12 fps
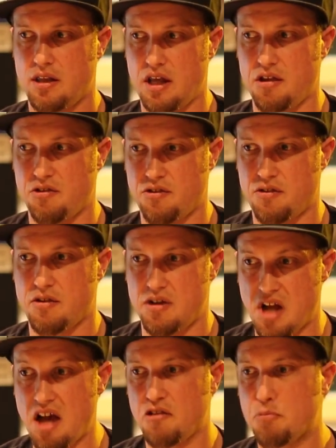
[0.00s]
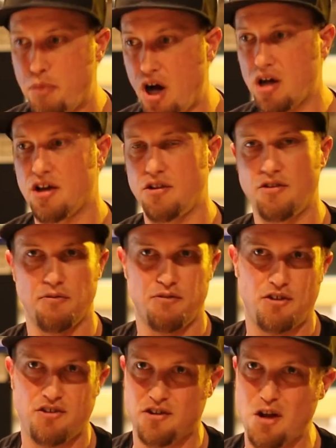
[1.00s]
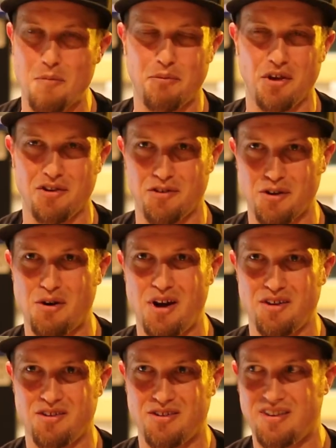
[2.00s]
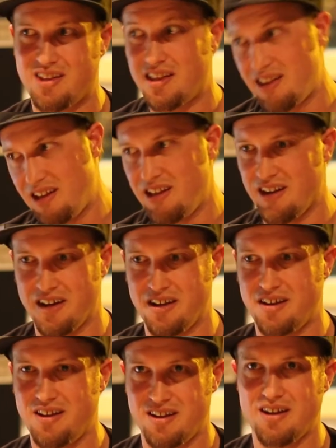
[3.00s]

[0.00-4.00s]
there's nice pockets of stompers across, you know,